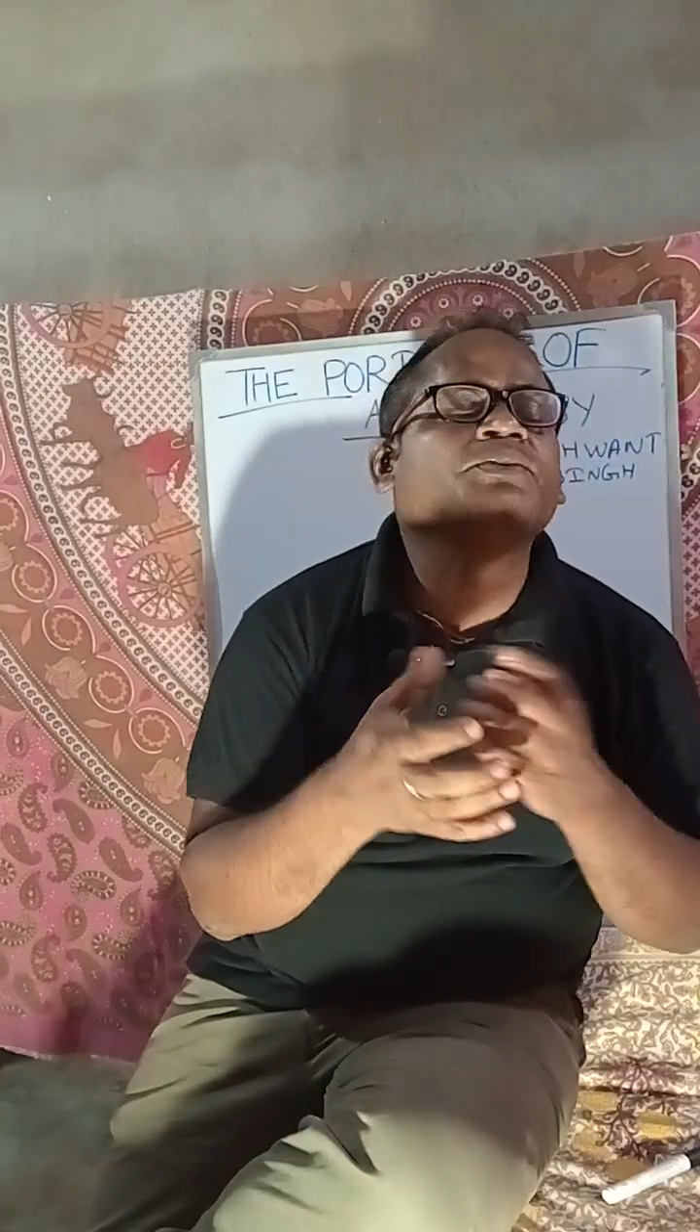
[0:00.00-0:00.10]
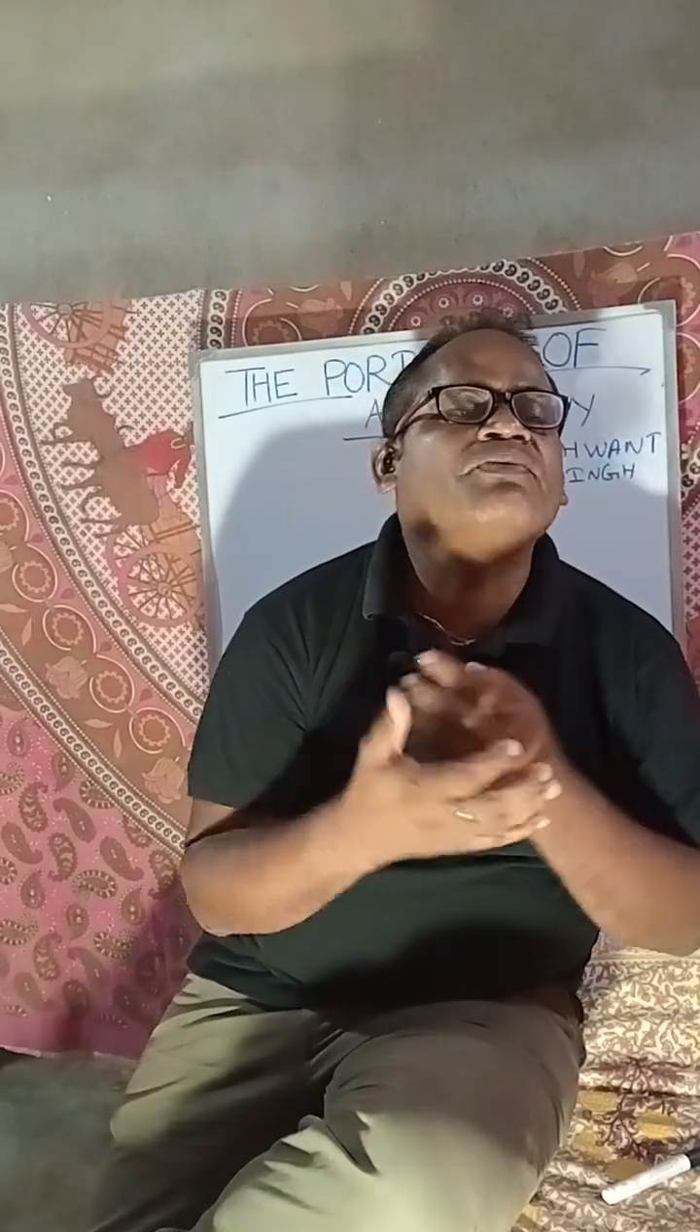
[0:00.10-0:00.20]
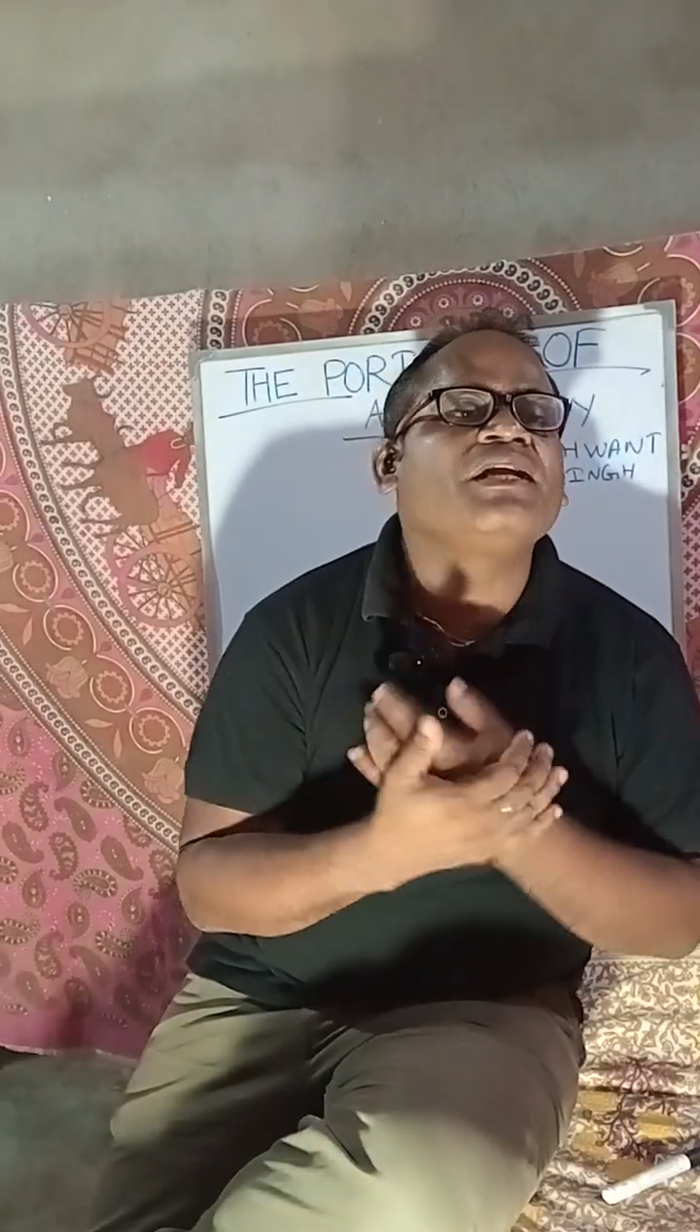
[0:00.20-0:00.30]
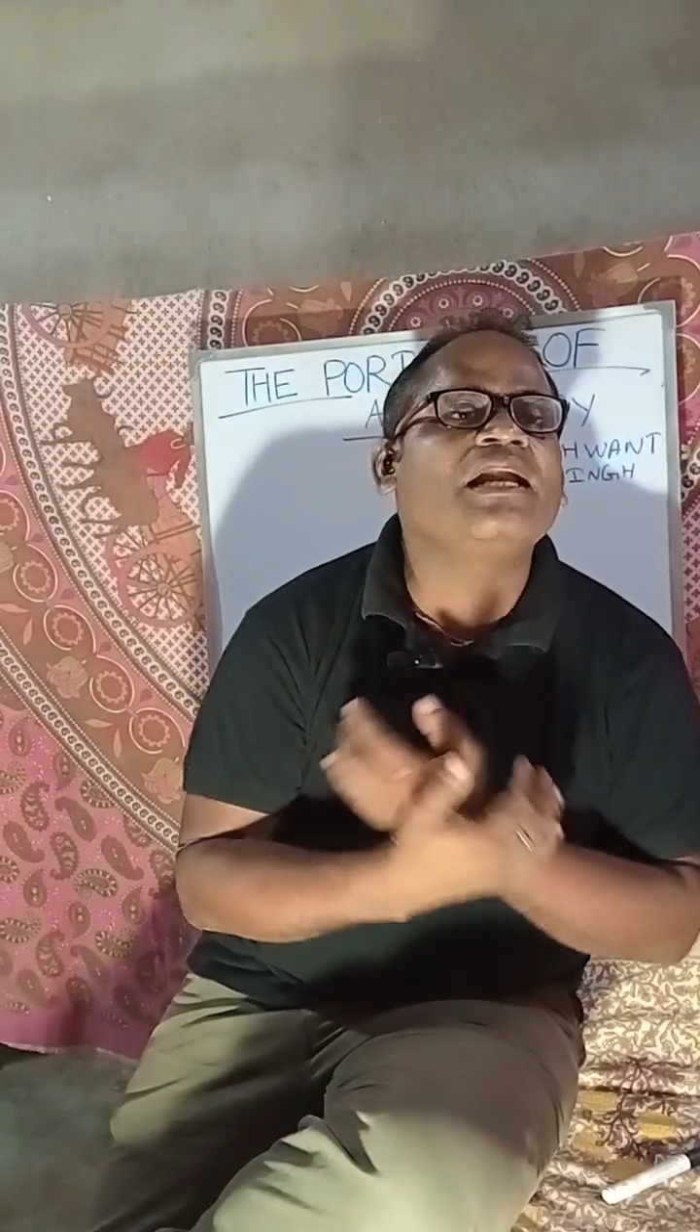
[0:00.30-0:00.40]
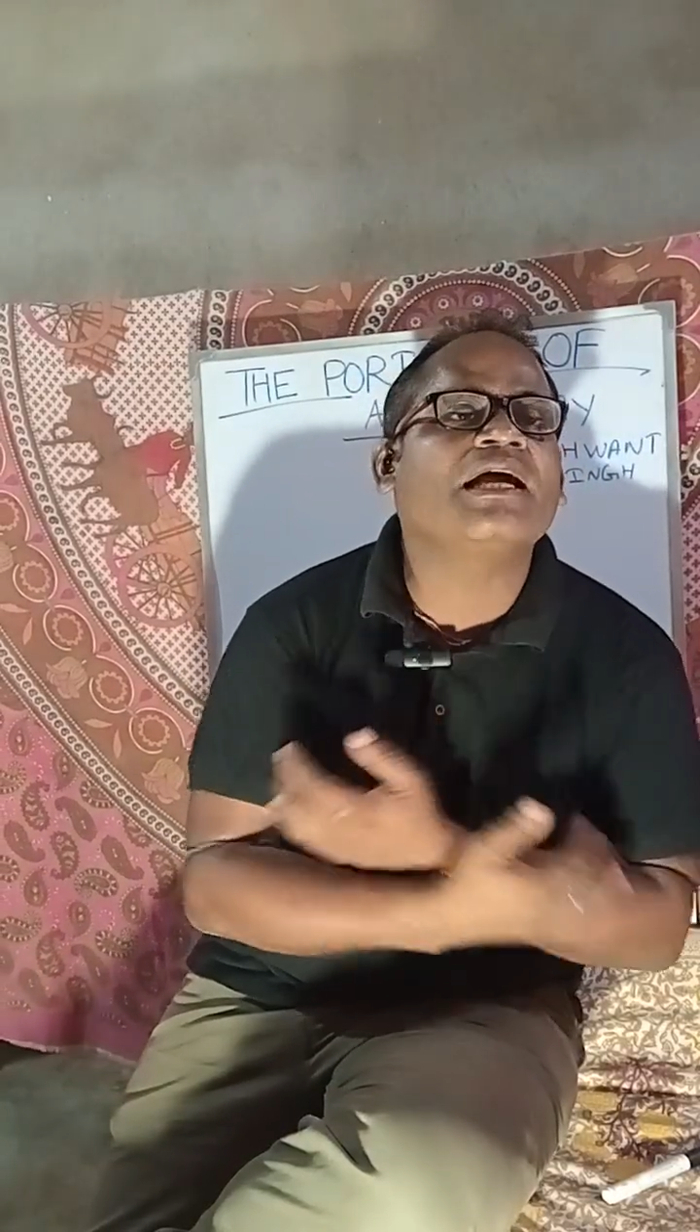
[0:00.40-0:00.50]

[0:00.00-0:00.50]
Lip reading: to feel